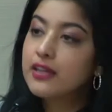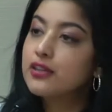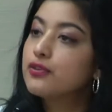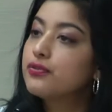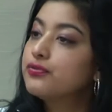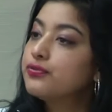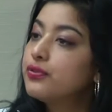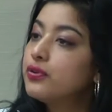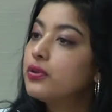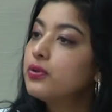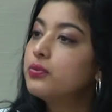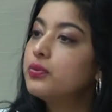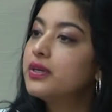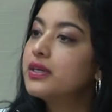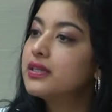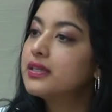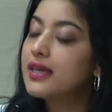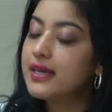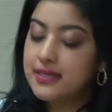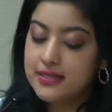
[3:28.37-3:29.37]
and the full
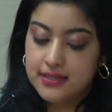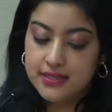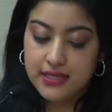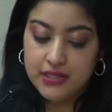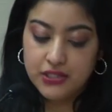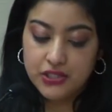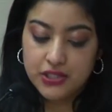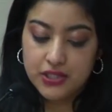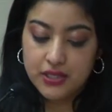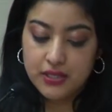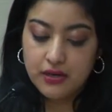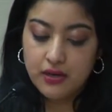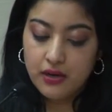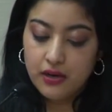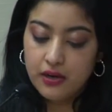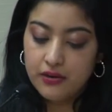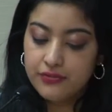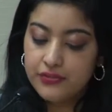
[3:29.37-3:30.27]
realization